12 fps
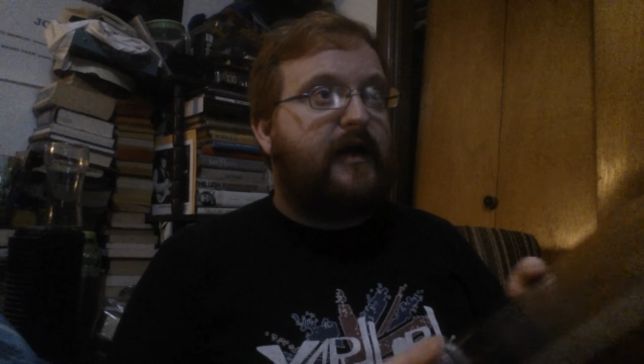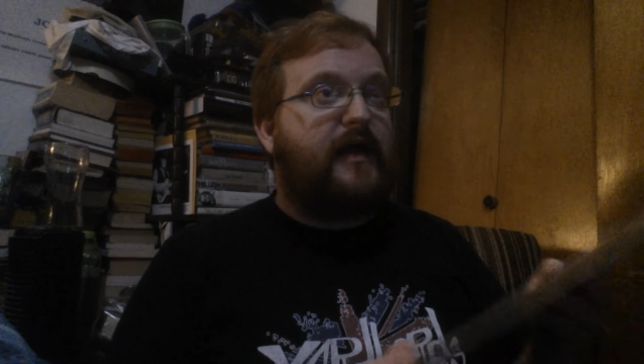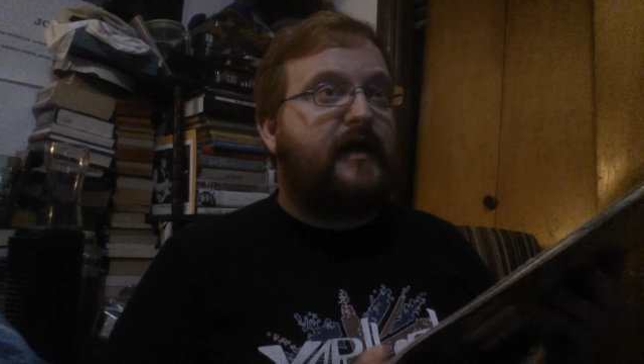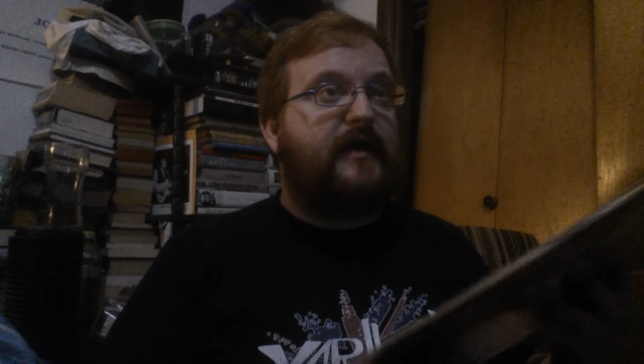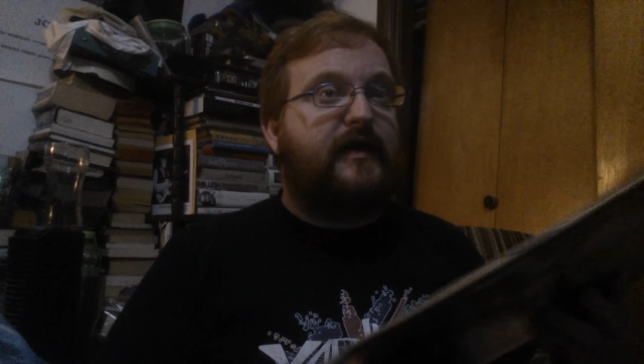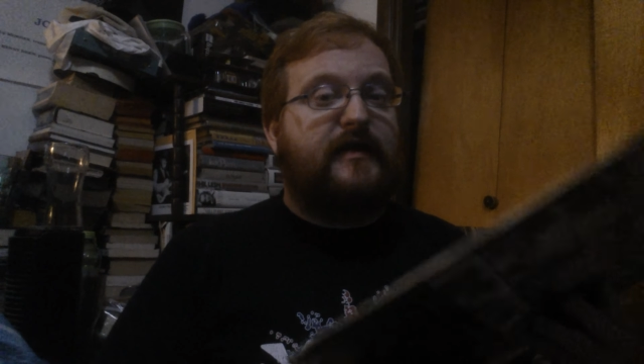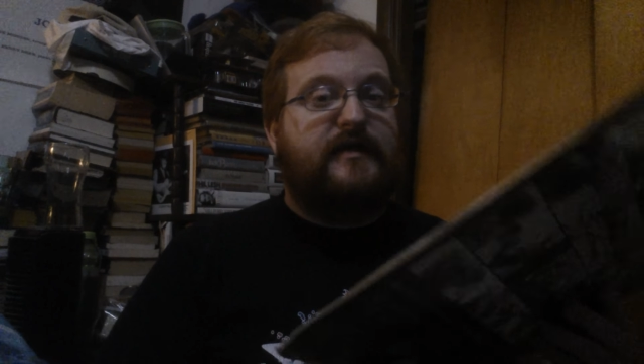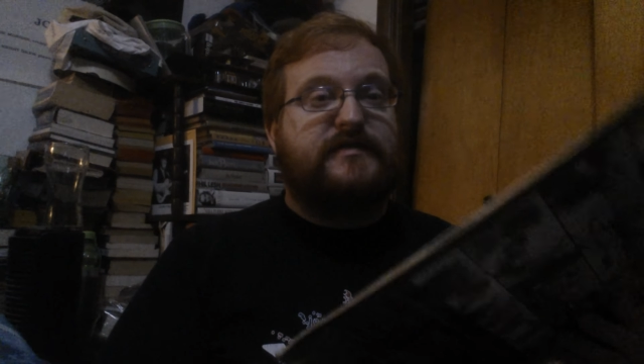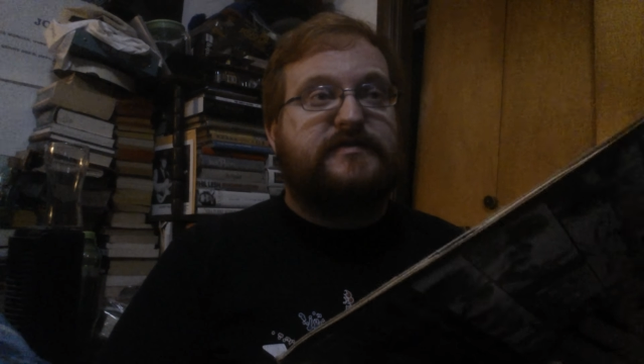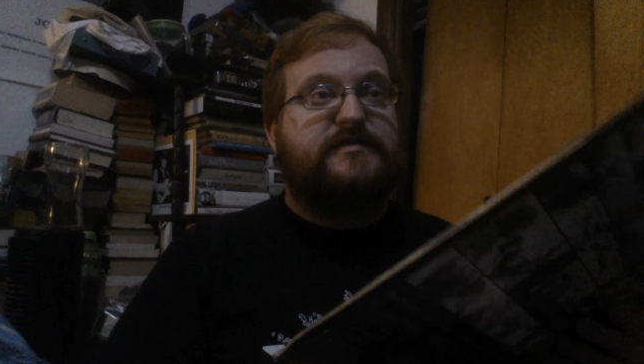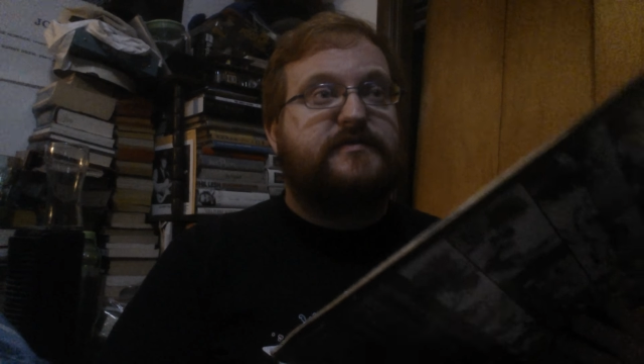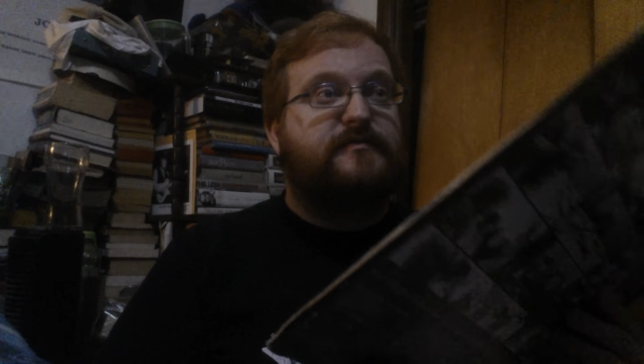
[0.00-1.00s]
It
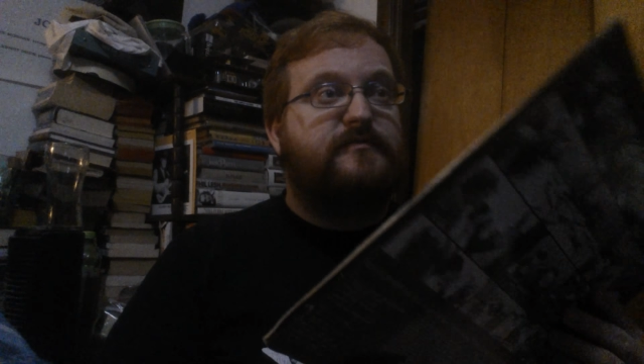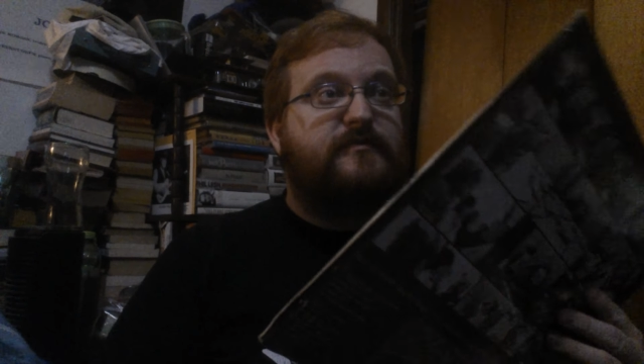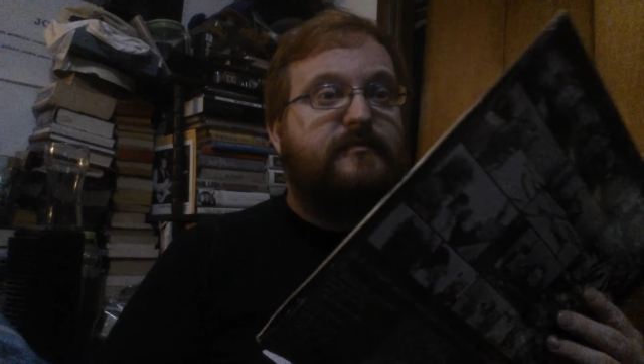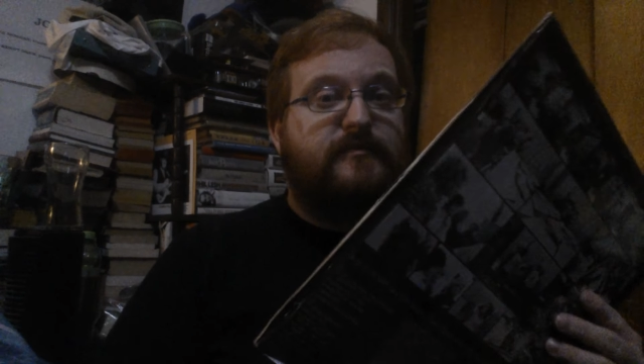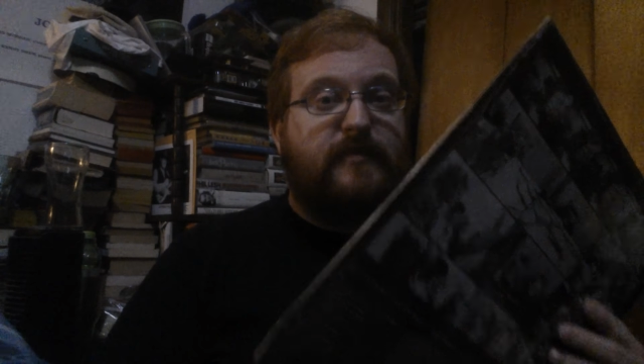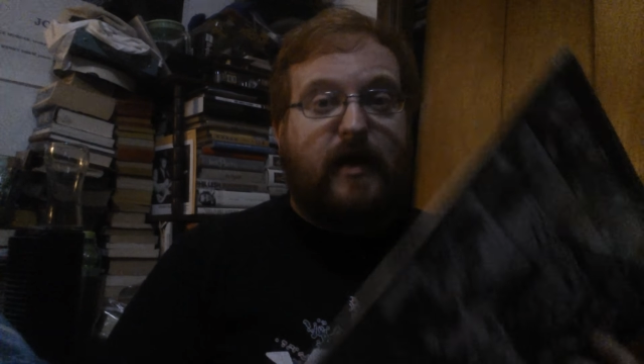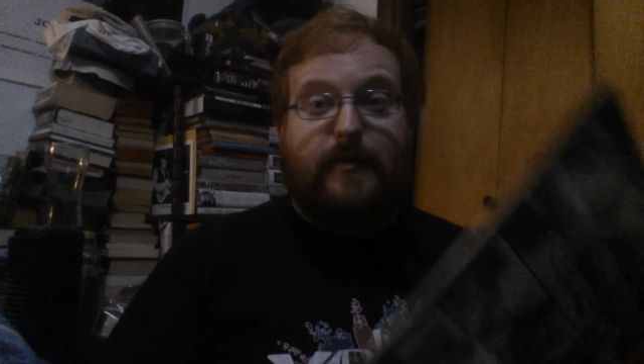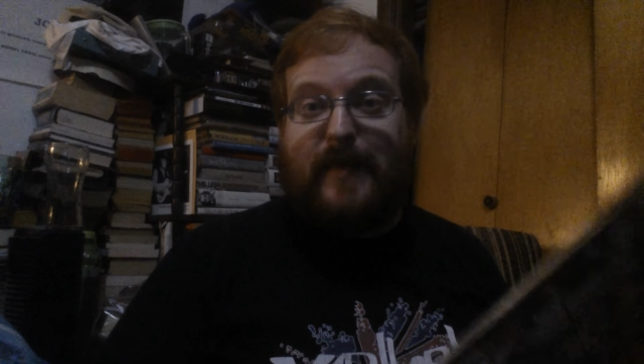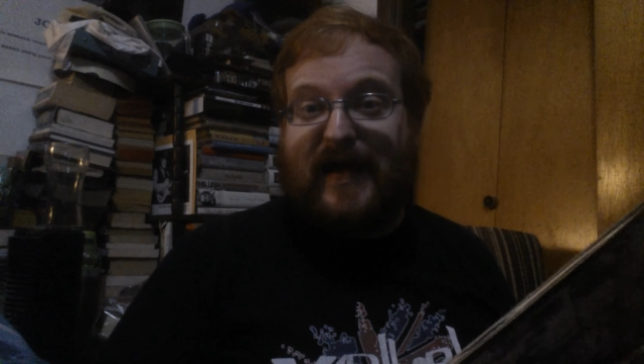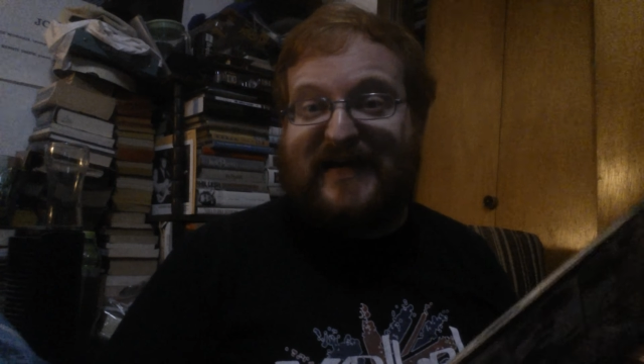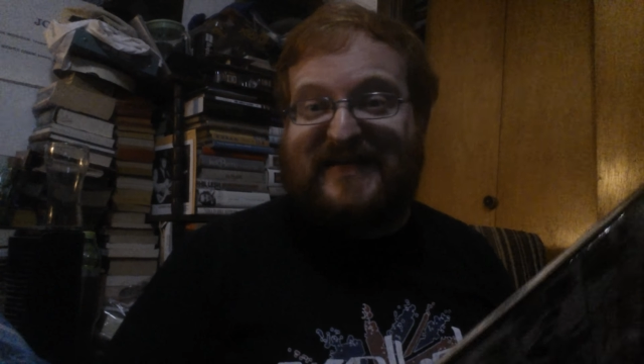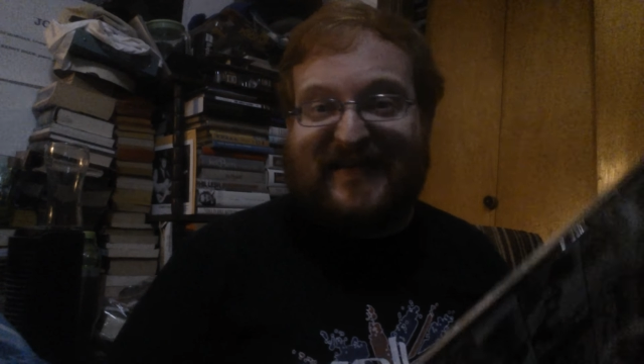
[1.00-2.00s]
is
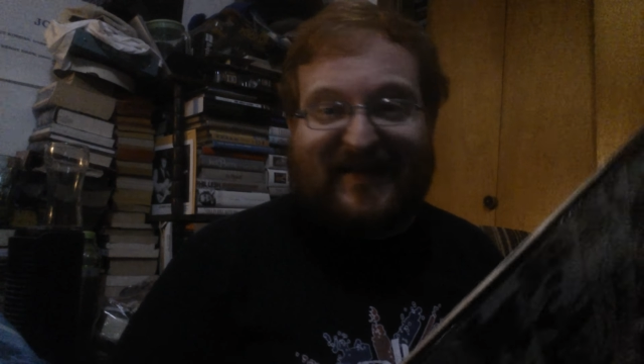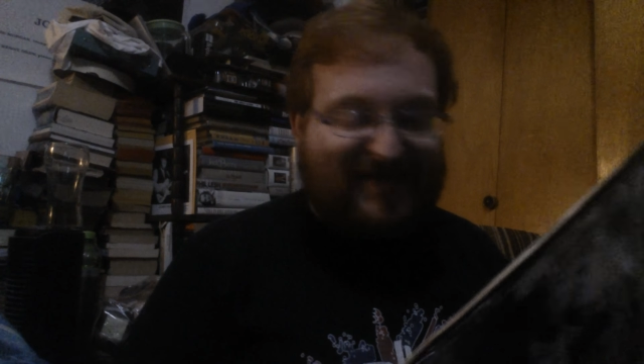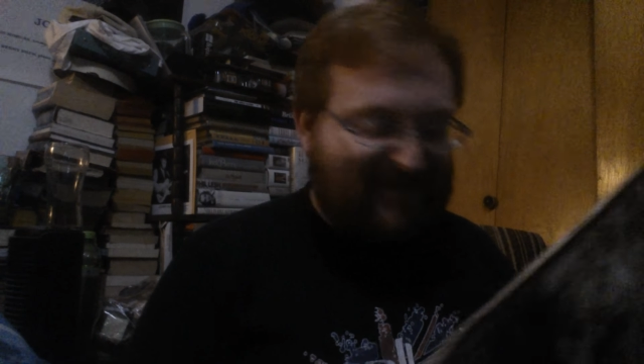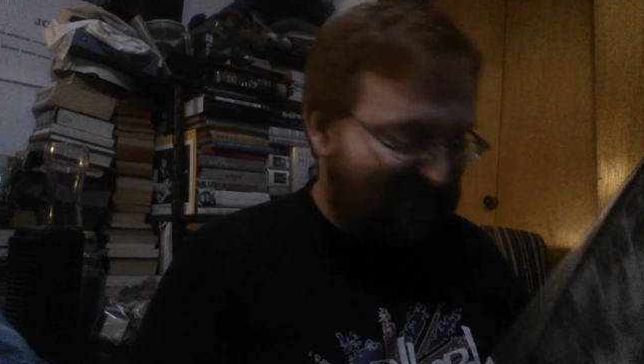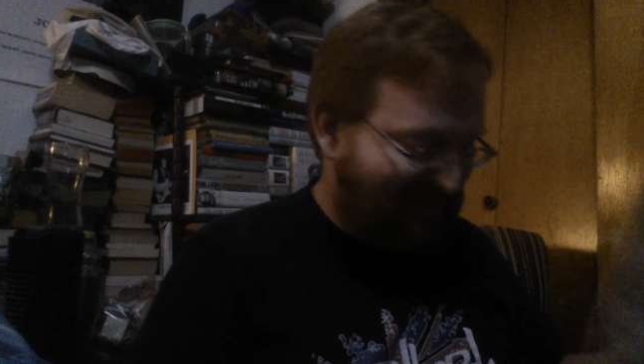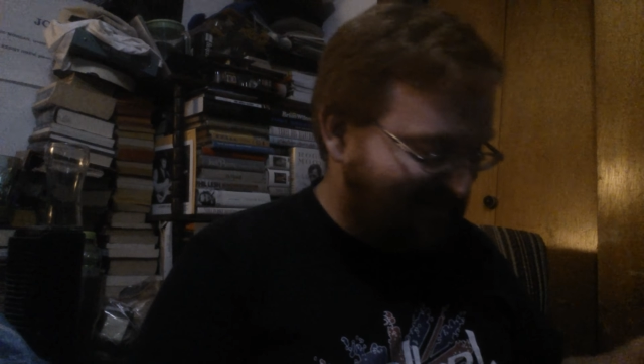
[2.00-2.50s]
amazing.